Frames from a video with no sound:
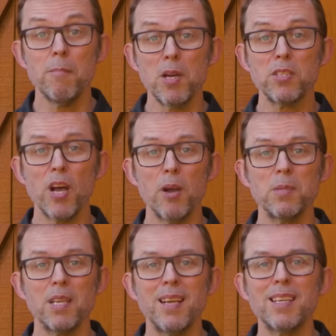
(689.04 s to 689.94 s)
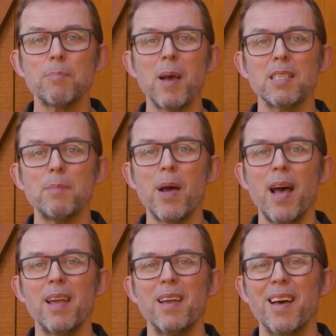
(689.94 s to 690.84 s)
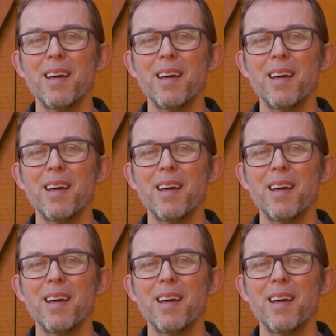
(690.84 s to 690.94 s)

For most homes, expect to pay